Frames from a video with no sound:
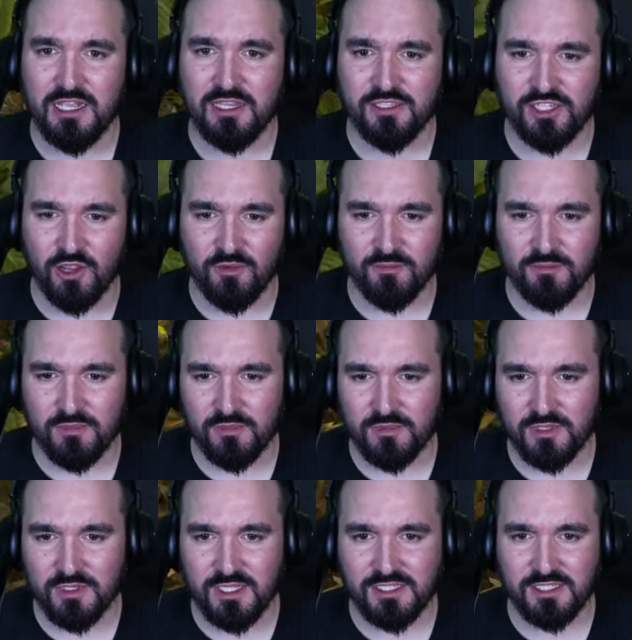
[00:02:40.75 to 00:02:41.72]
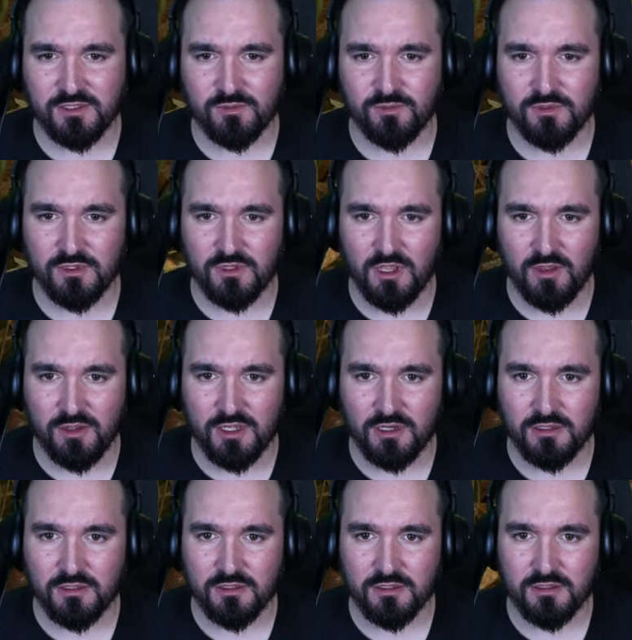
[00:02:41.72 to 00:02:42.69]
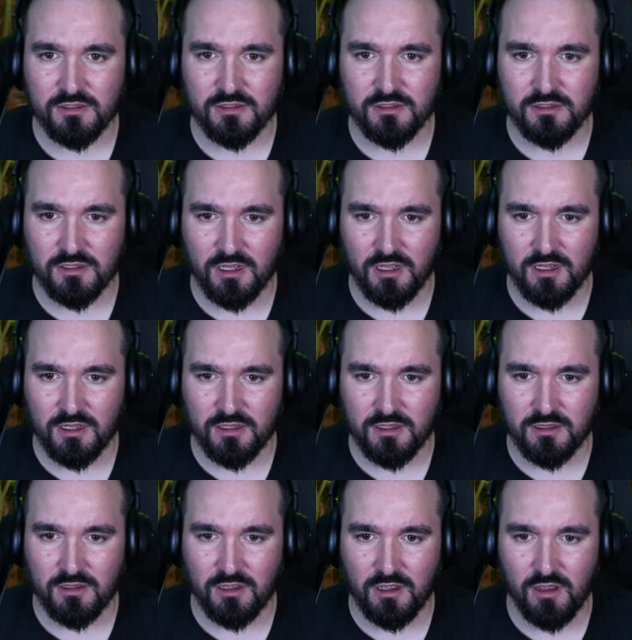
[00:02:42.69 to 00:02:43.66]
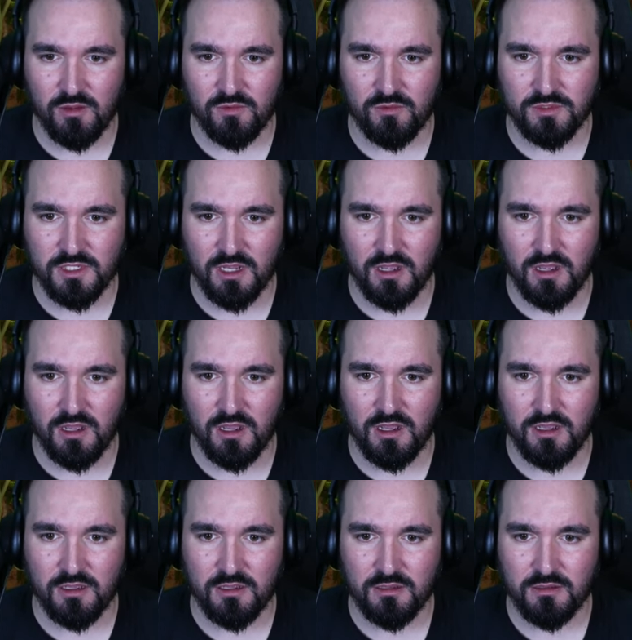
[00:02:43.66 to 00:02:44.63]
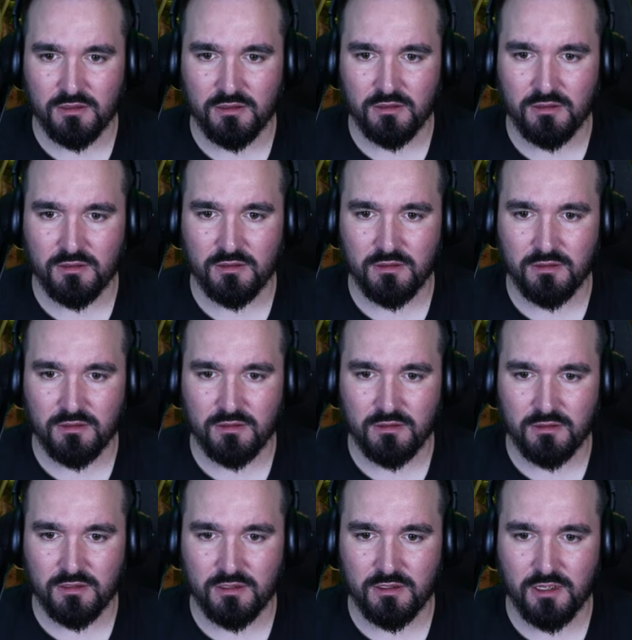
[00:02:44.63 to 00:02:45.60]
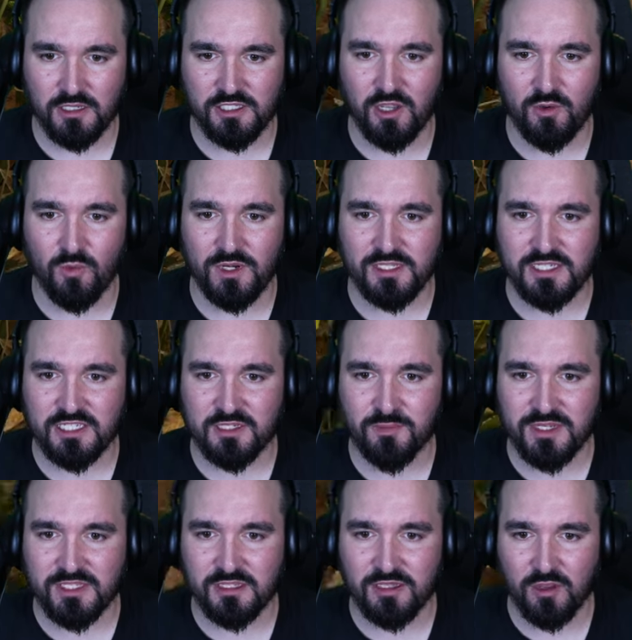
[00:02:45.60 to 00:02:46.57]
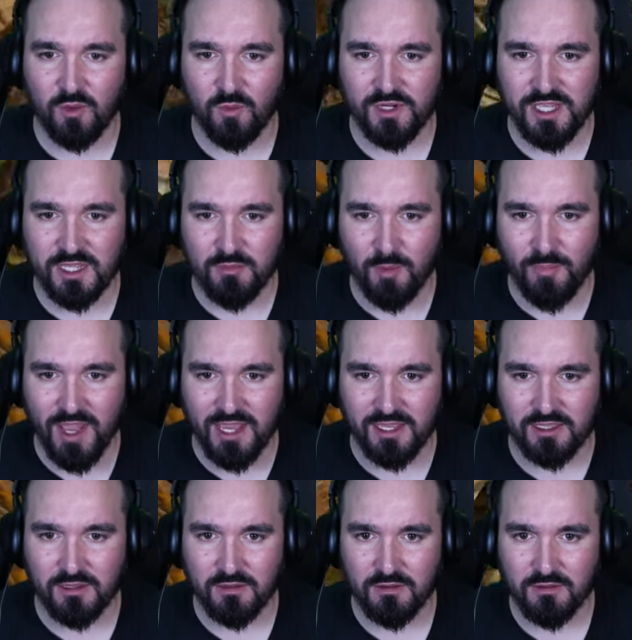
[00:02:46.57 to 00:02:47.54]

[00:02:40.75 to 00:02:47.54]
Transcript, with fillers: So, this is... Oh, hang on. Hold R. I don't want to dismiss it, though. I want to get my bag.